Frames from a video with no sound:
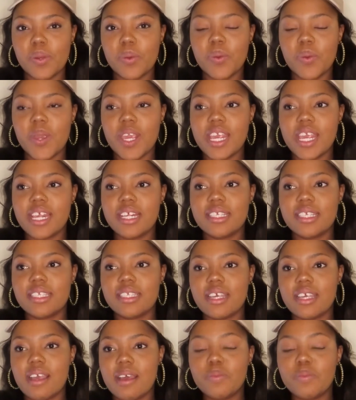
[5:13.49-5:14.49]
request.
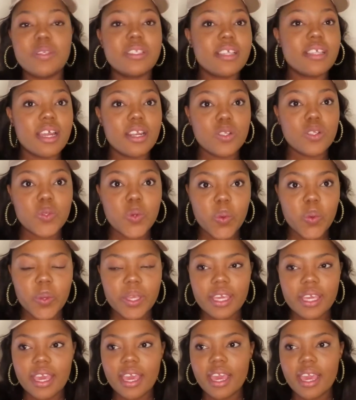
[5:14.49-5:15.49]
We started
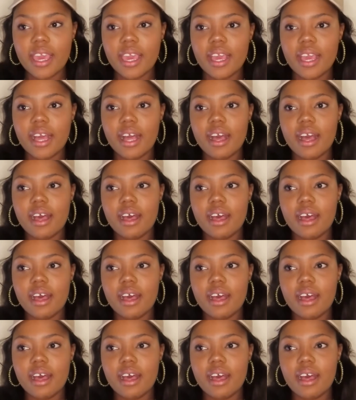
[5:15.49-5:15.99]
talking.